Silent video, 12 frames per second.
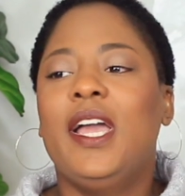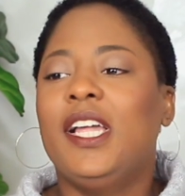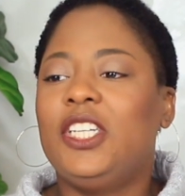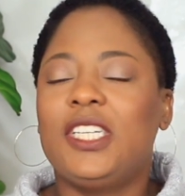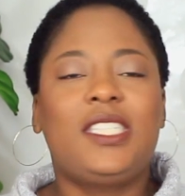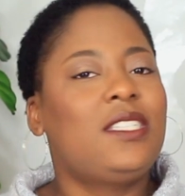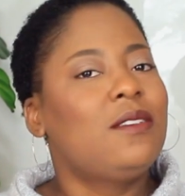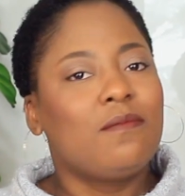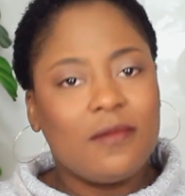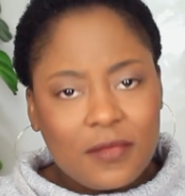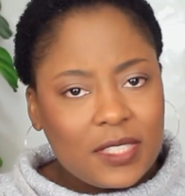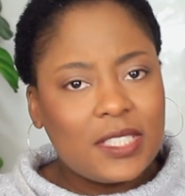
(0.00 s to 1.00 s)
Just
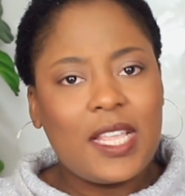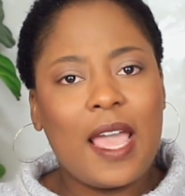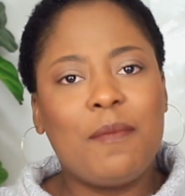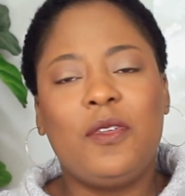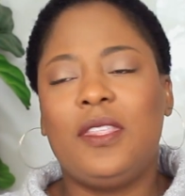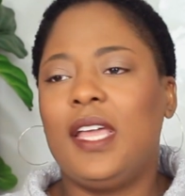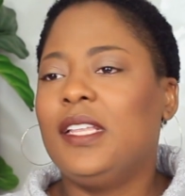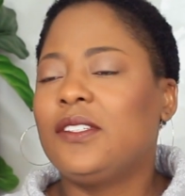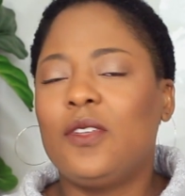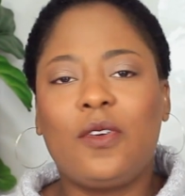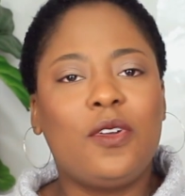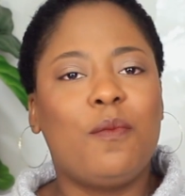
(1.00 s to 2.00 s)
stay up to date. It's
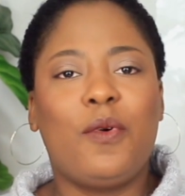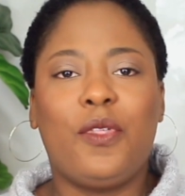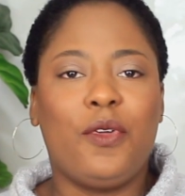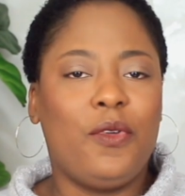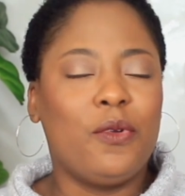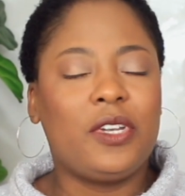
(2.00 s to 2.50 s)
not gonna bother you.